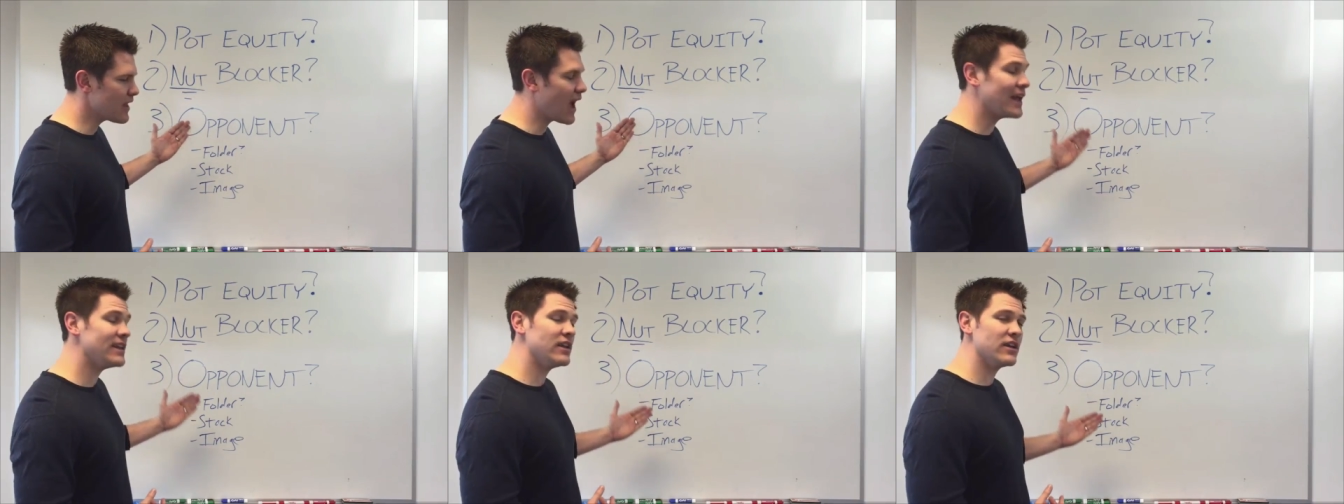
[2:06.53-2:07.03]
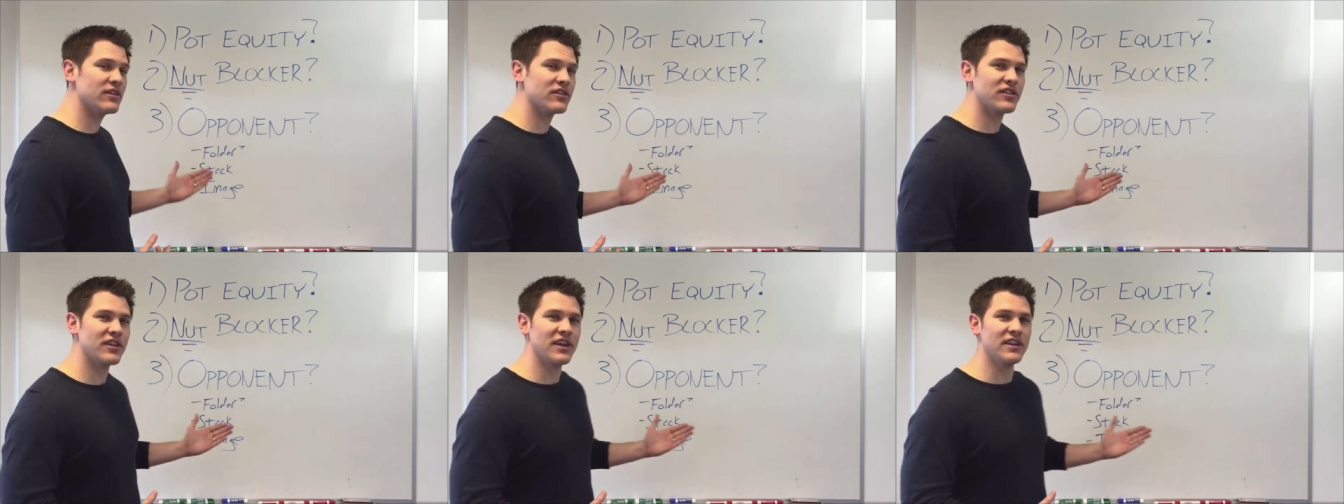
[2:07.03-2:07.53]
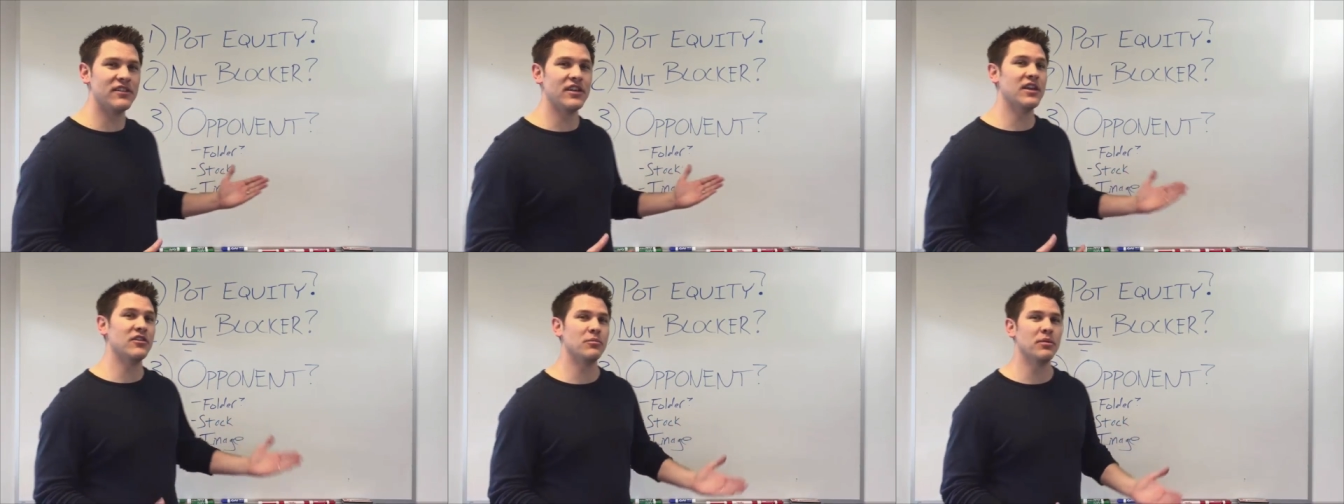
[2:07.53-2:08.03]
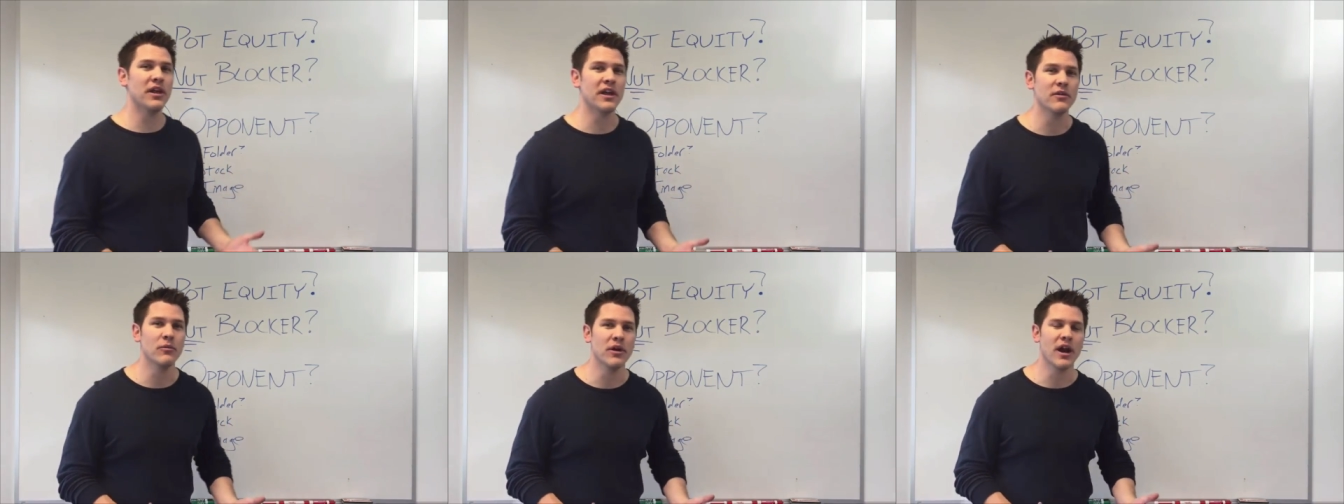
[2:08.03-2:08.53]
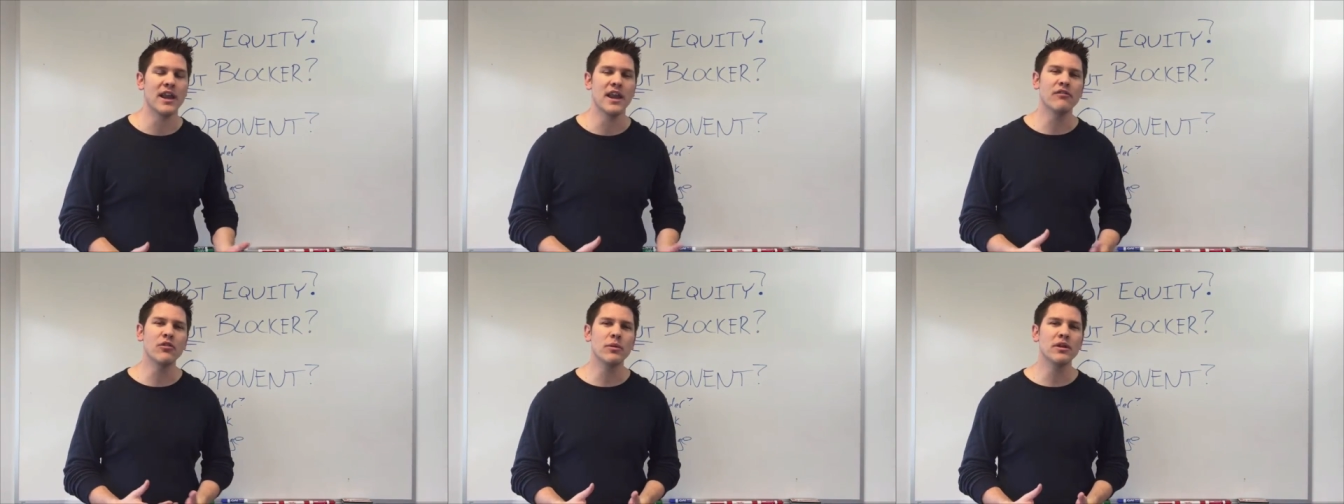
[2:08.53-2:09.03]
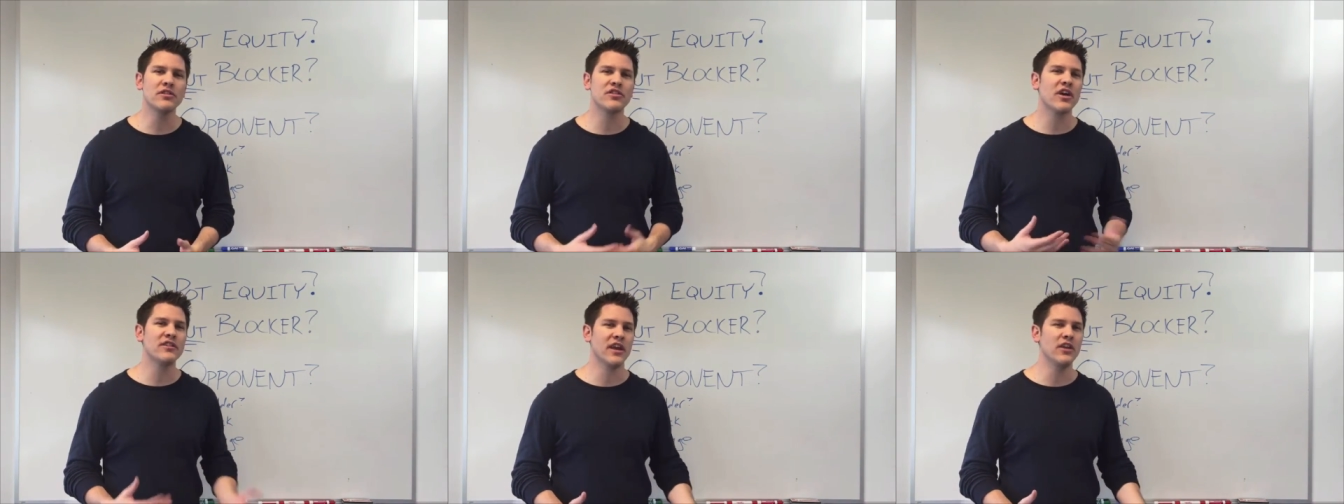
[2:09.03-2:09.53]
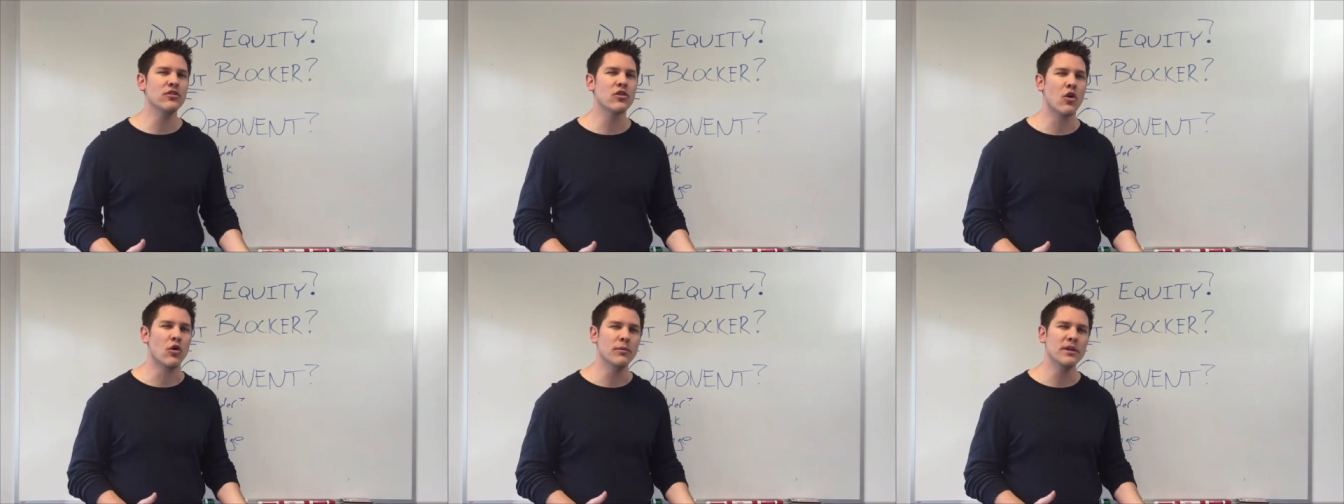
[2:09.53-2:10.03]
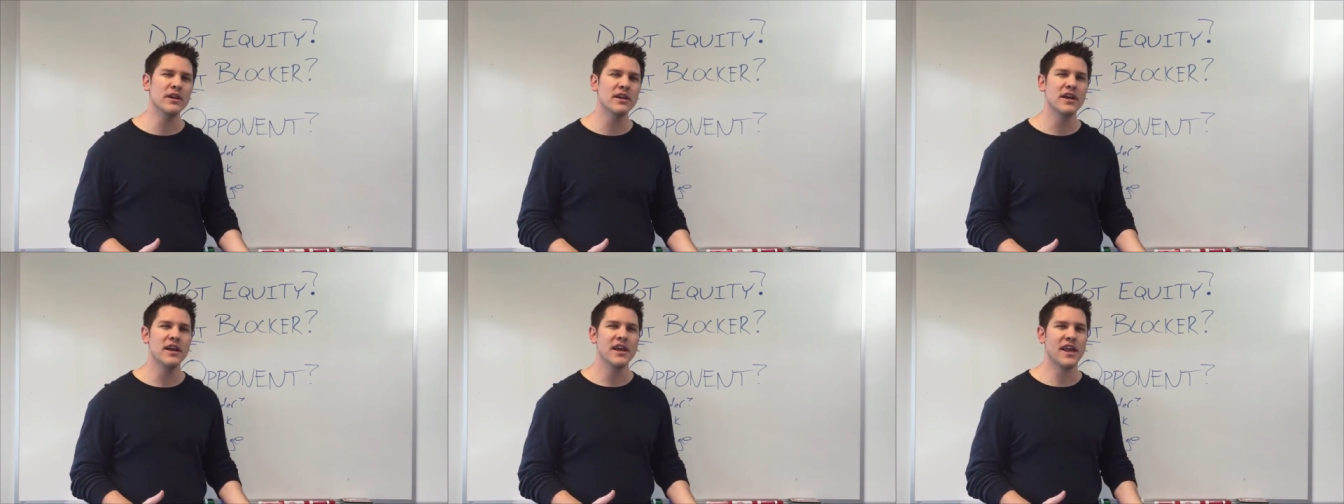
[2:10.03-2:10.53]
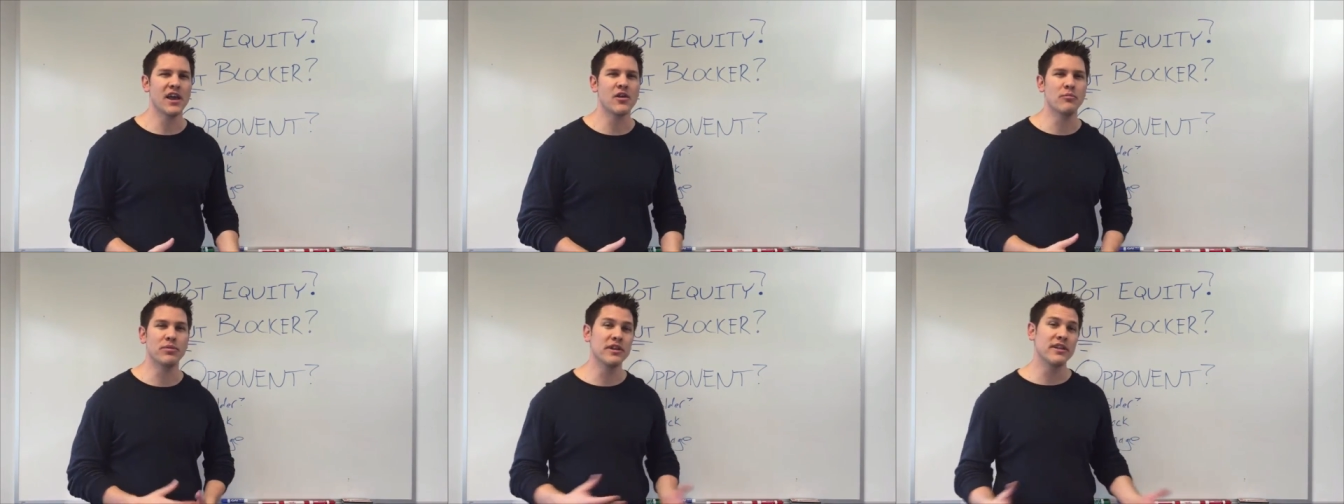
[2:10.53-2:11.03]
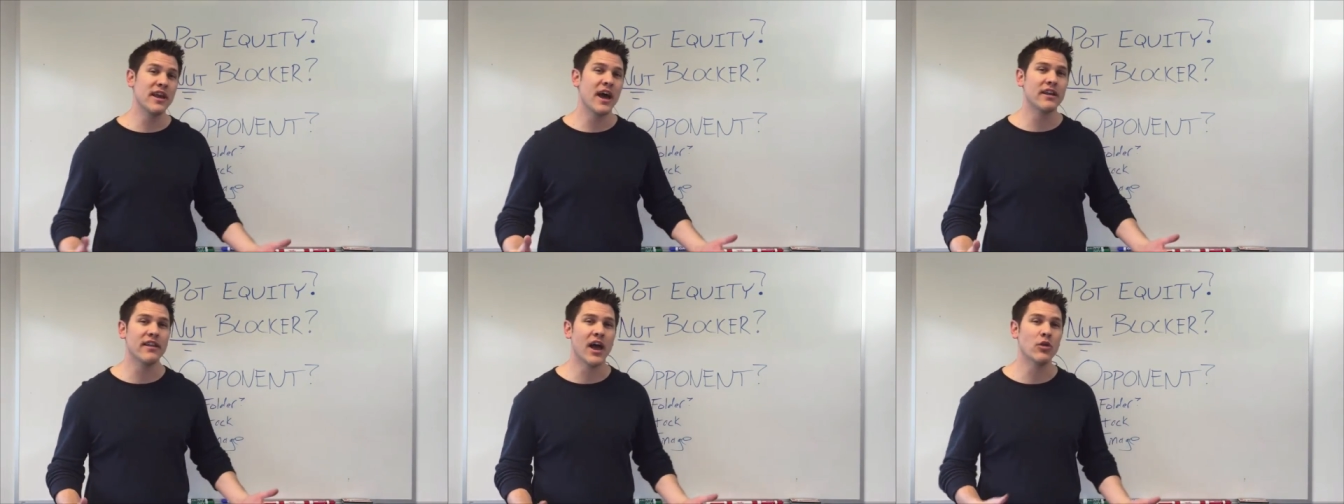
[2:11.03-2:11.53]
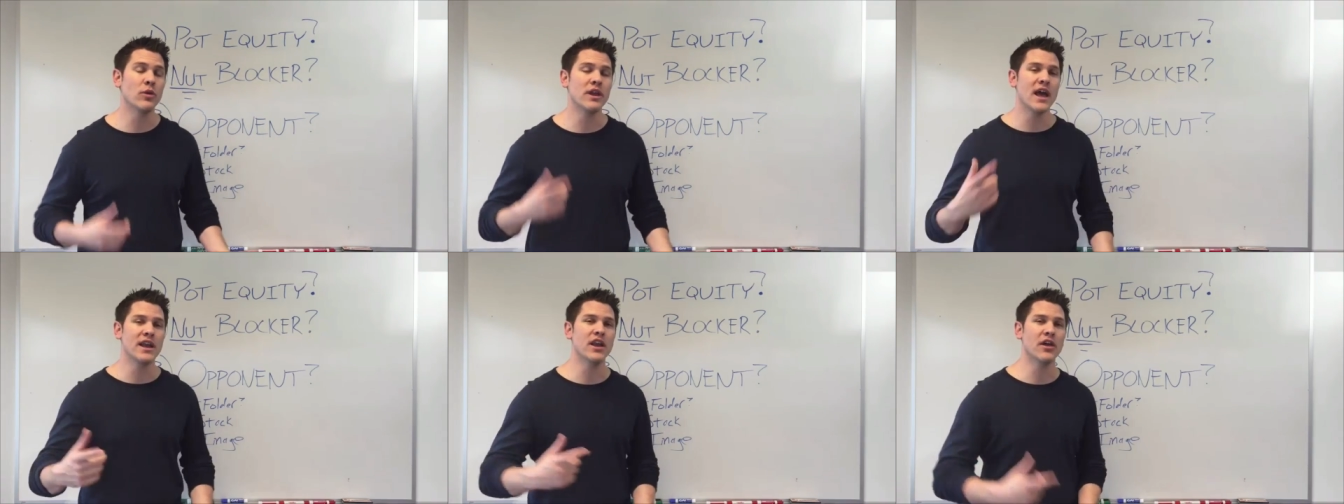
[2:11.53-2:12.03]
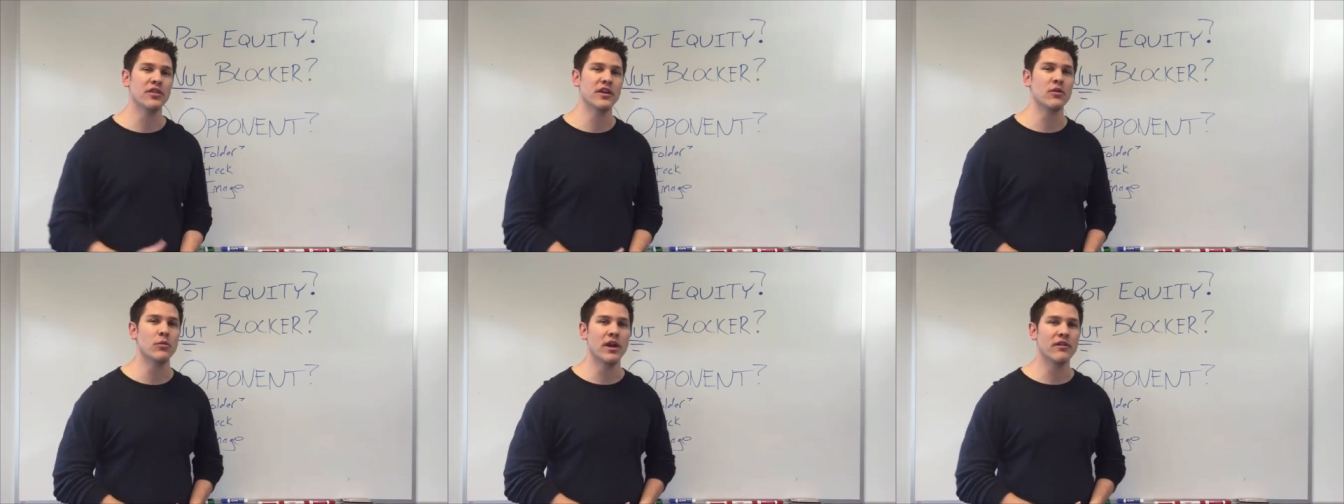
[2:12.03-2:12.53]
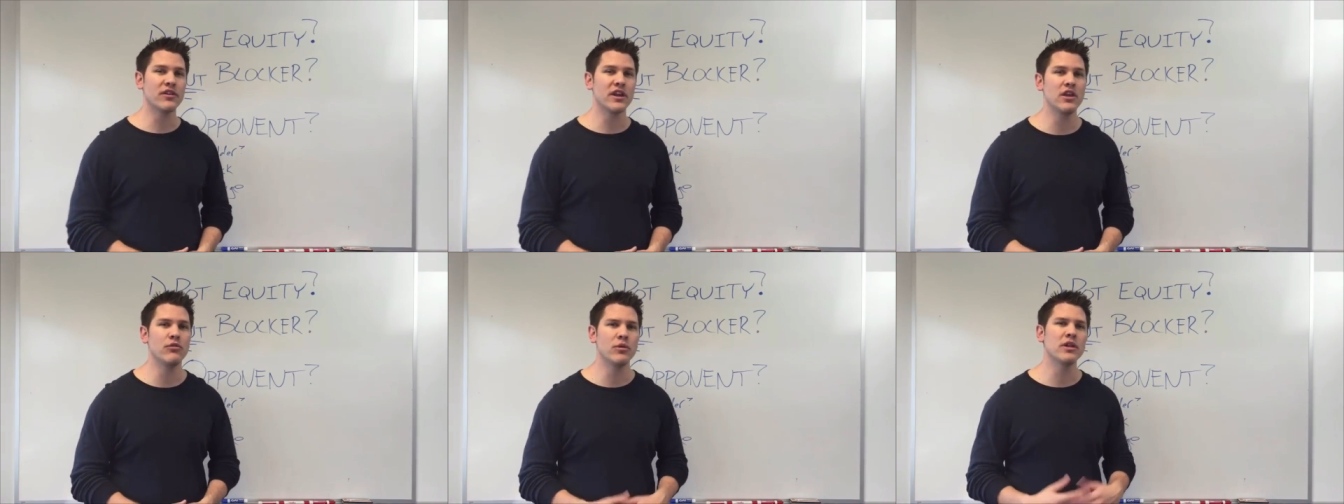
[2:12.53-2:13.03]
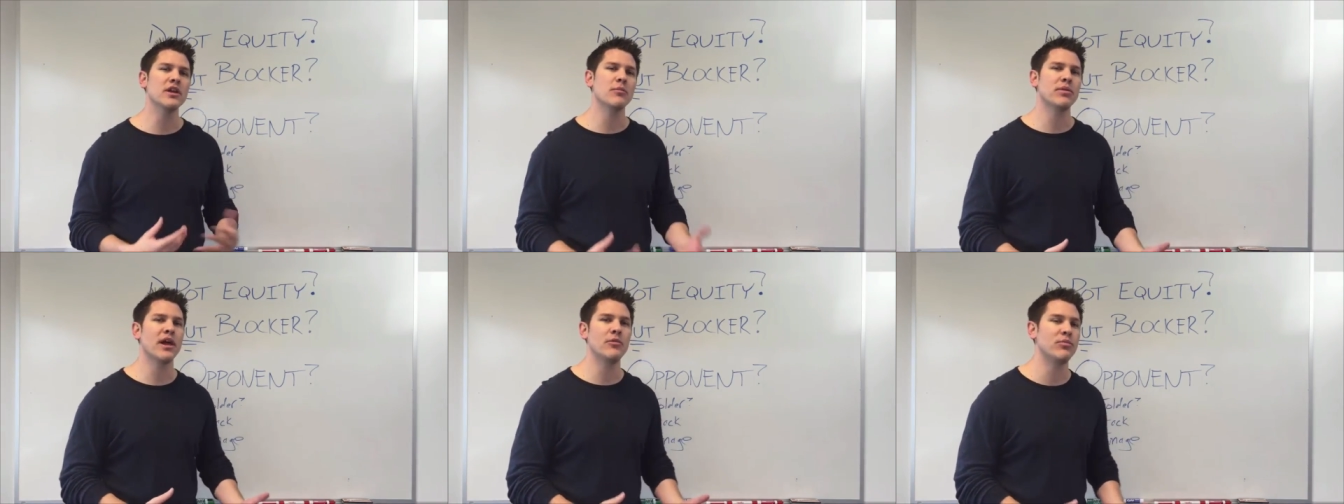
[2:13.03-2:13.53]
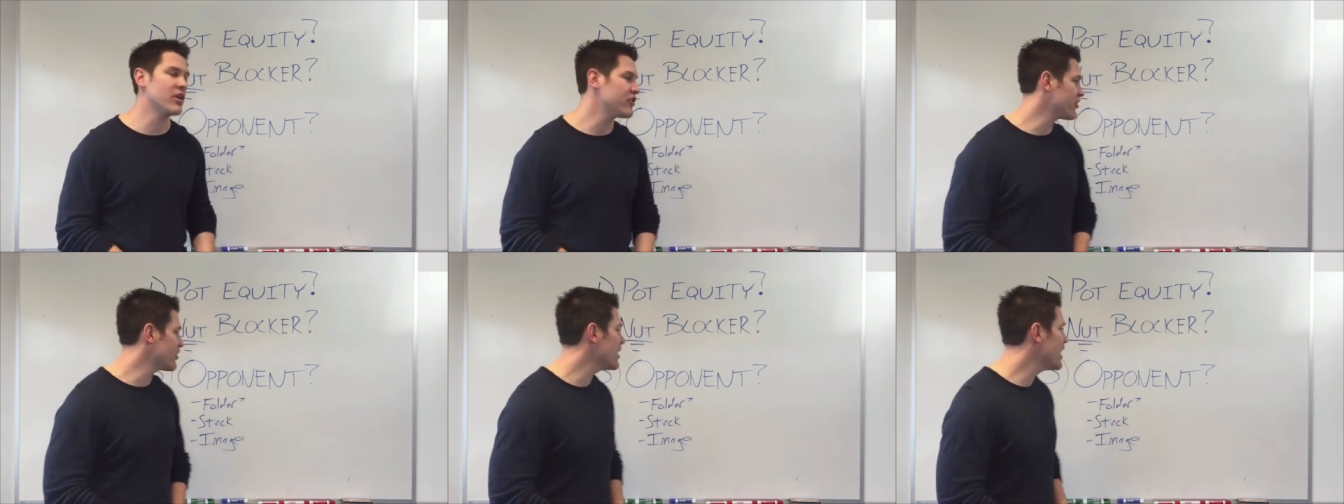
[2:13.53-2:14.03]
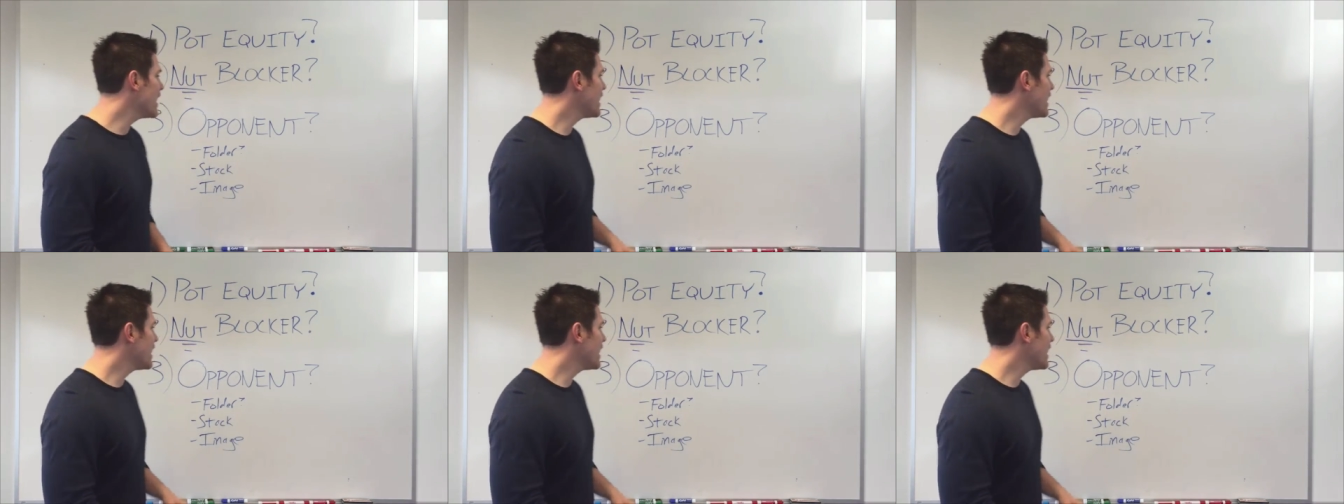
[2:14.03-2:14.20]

ideas into his play, where I never really saw Daniel Colman get completely out of line when he had nothing. Whenever he really applied pressure,